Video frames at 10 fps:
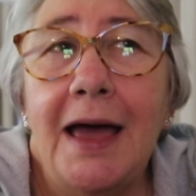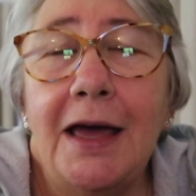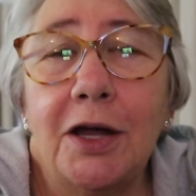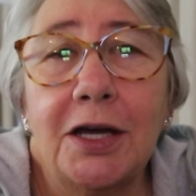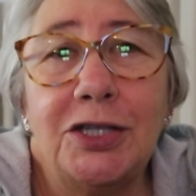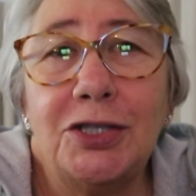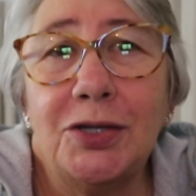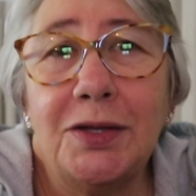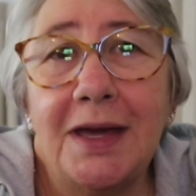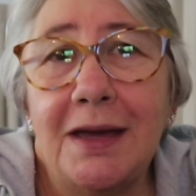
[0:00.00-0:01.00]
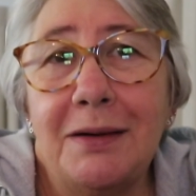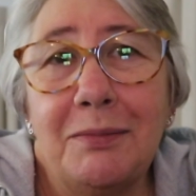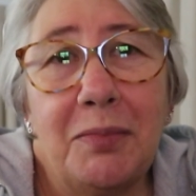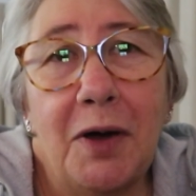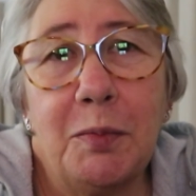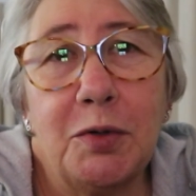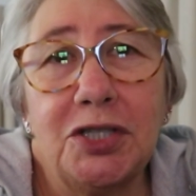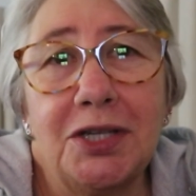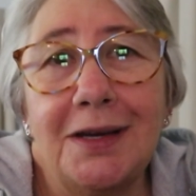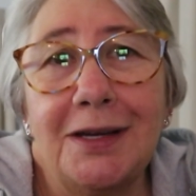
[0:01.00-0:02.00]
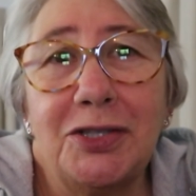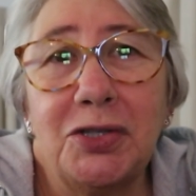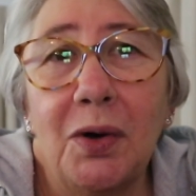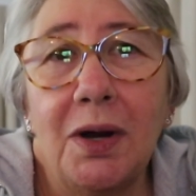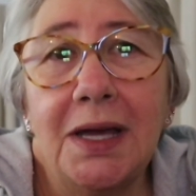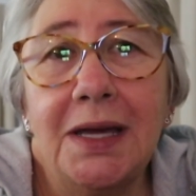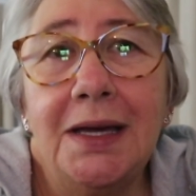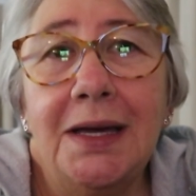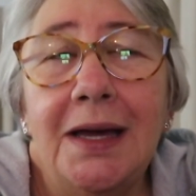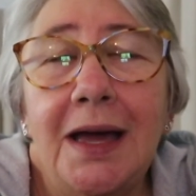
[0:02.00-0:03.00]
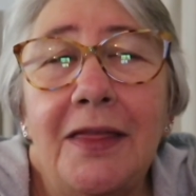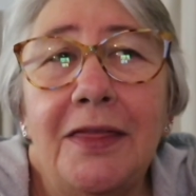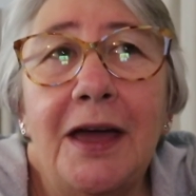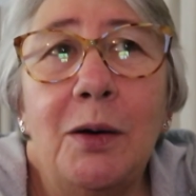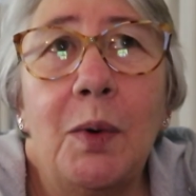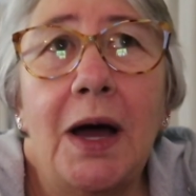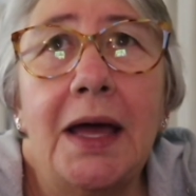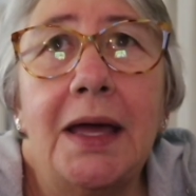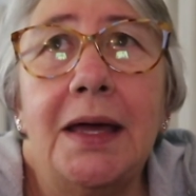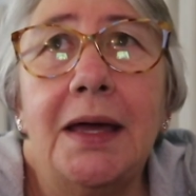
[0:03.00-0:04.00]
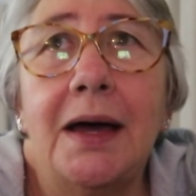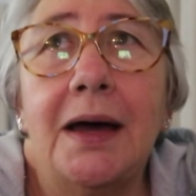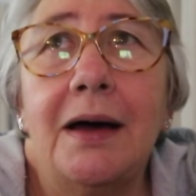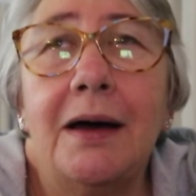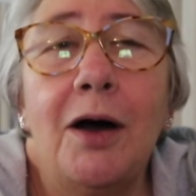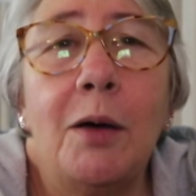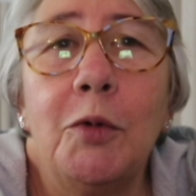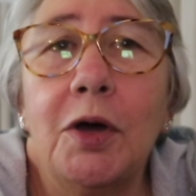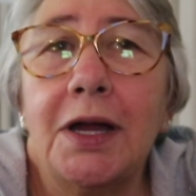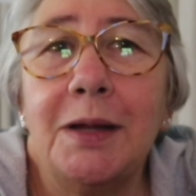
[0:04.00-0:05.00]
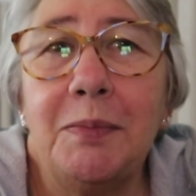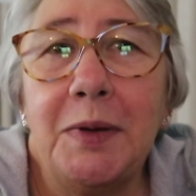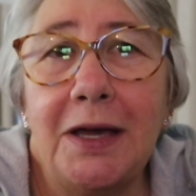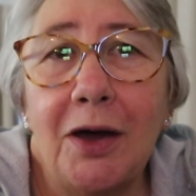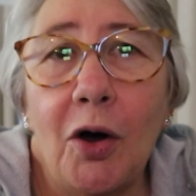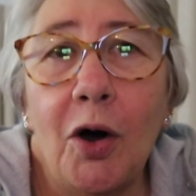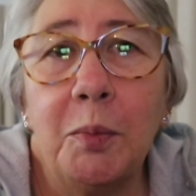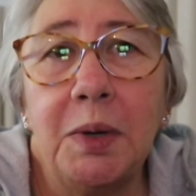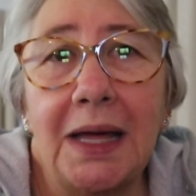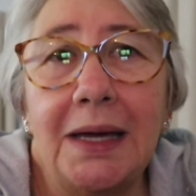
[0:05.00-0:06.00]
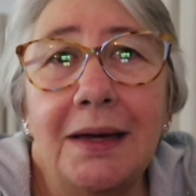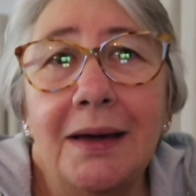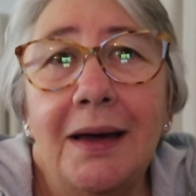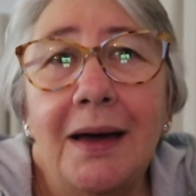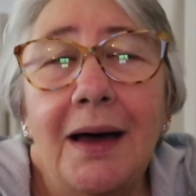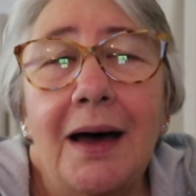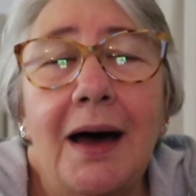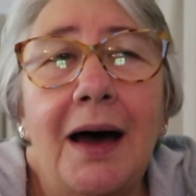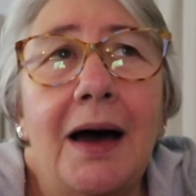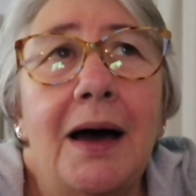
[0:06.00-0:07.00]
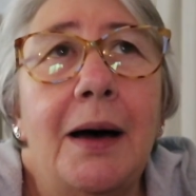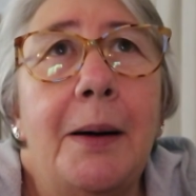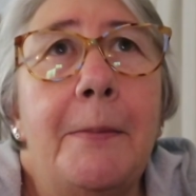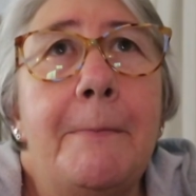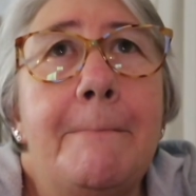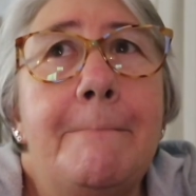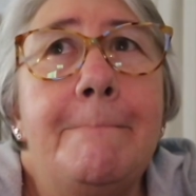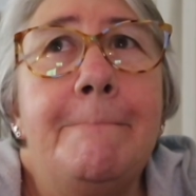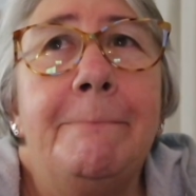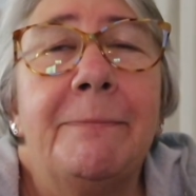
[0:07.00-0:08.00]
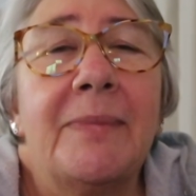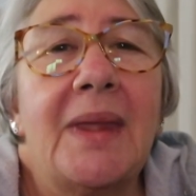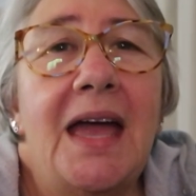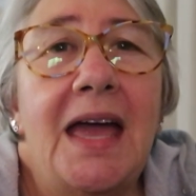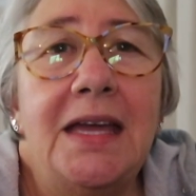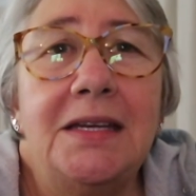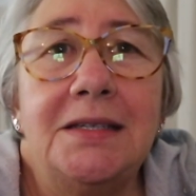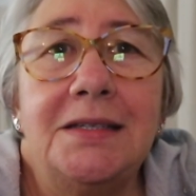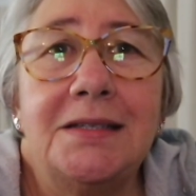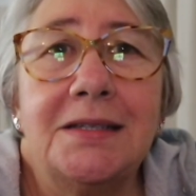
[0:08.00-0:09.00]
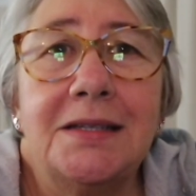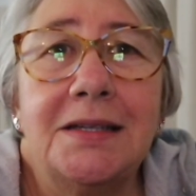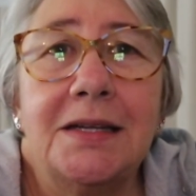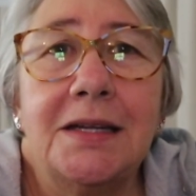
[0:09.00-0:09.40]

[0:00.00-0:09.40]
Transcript: and I can do that by pushing a trolley. That way I'm not going to be hobbling, and